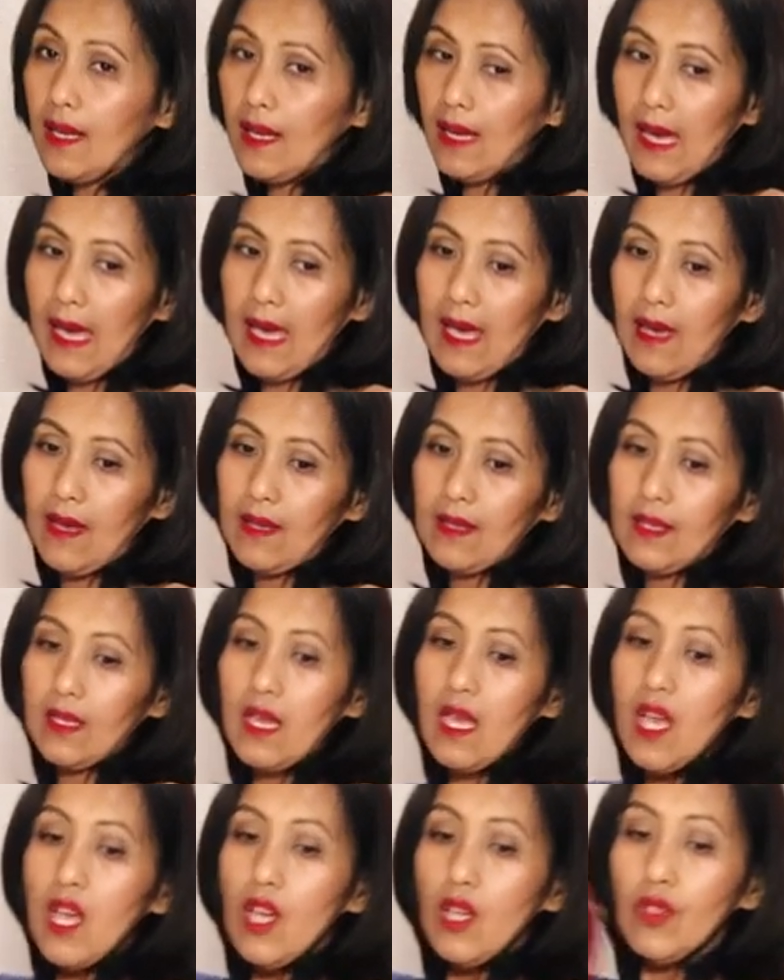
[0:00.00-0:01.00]
And
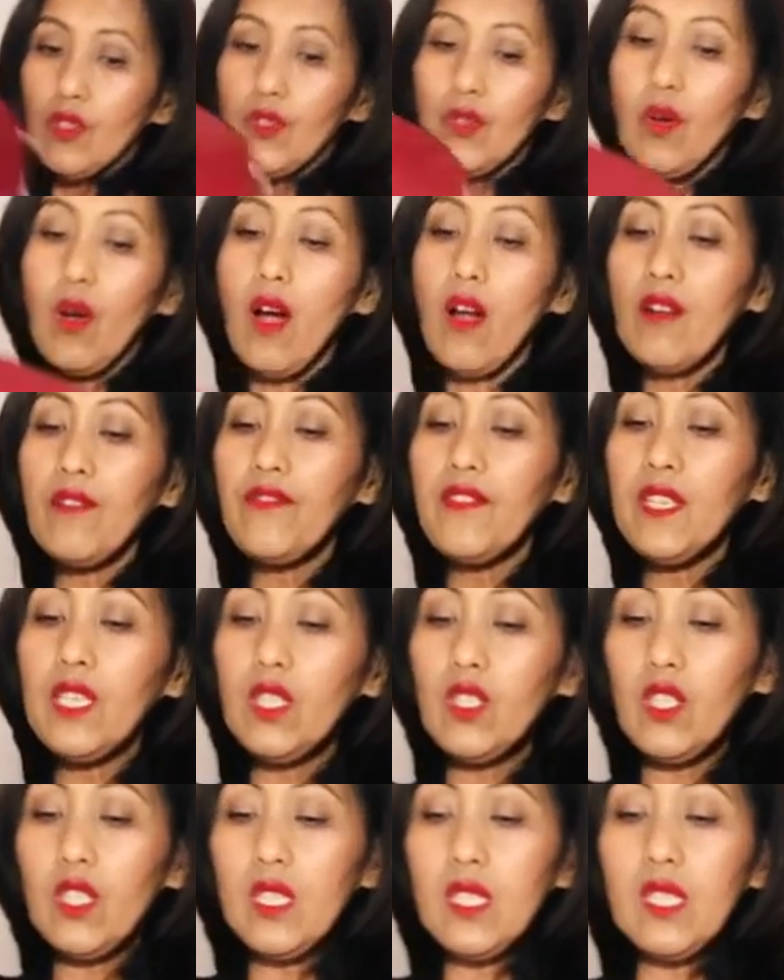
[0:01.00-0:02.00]
so our
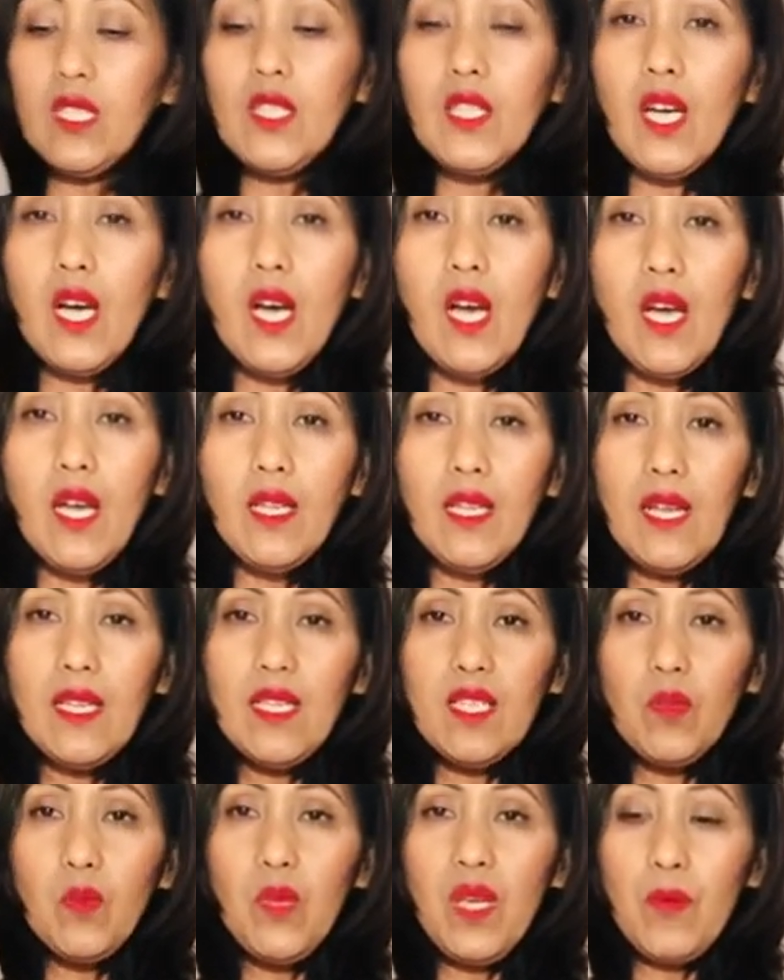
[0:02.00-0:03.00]
fish is done
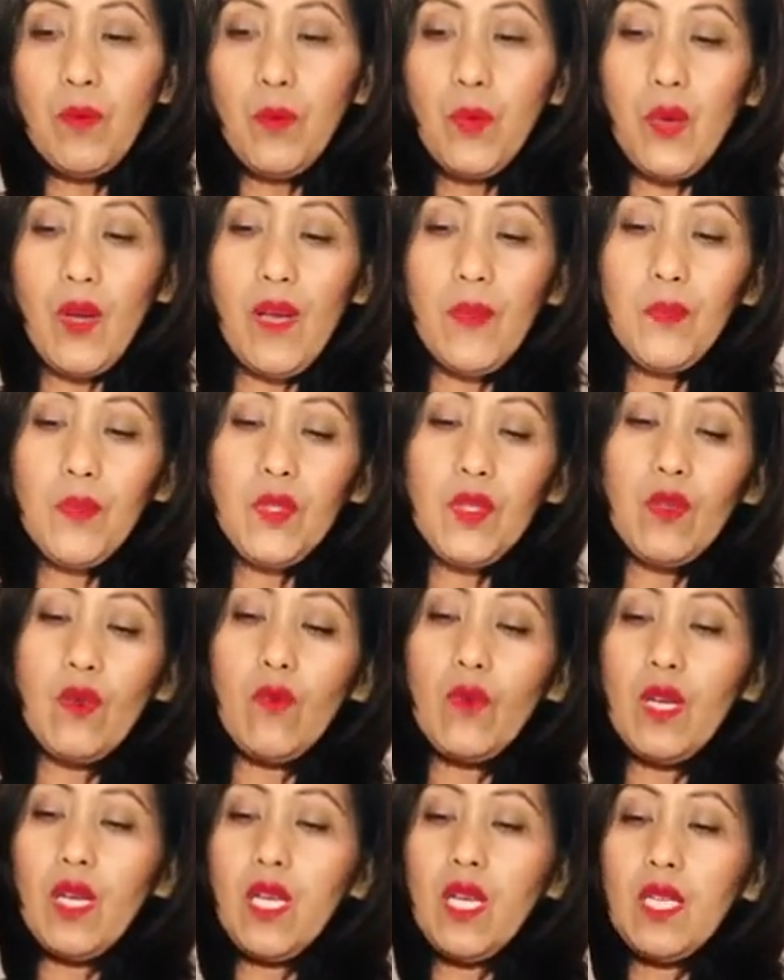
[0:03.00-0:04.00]
and it's being prepped.
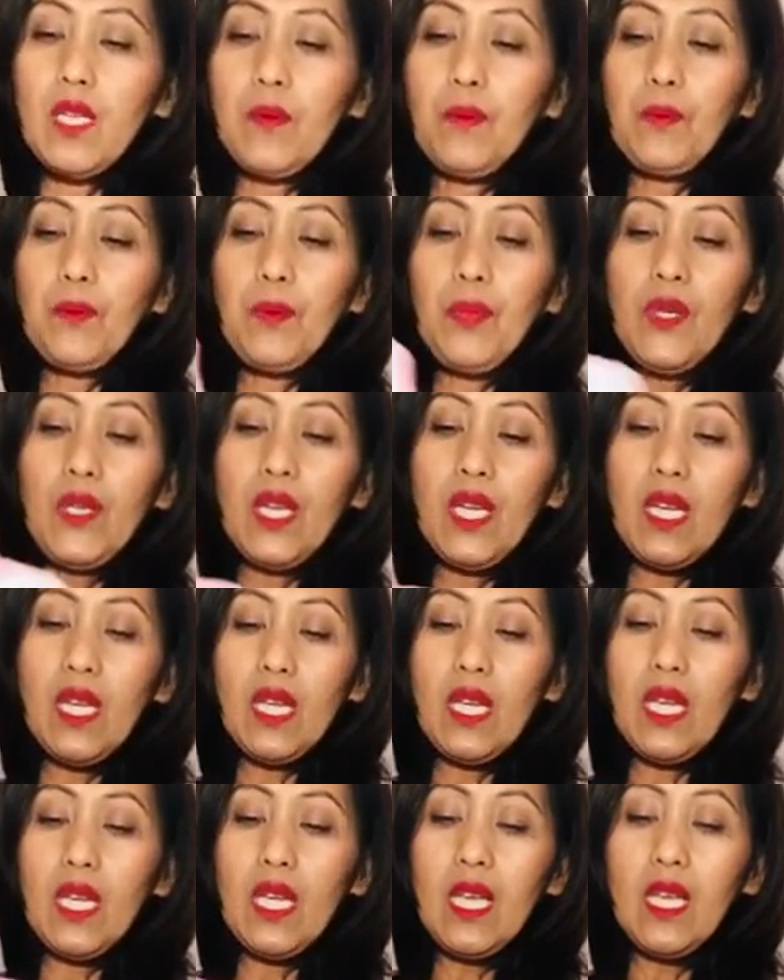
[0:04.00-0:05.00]
So we're gonna put it
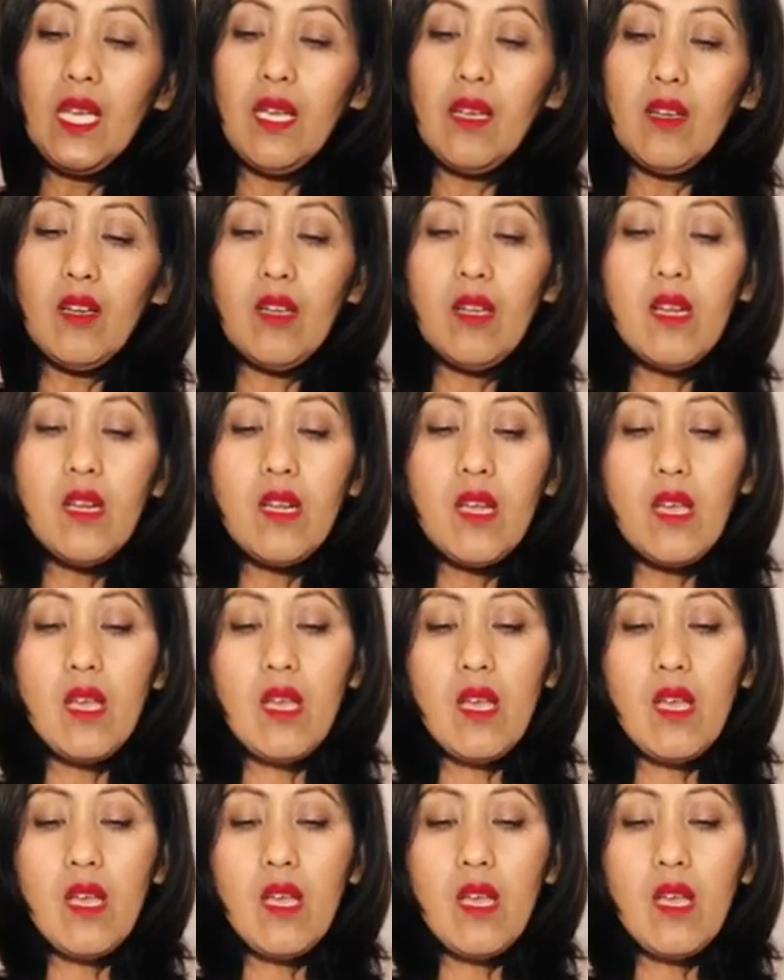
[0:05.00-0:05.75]
here.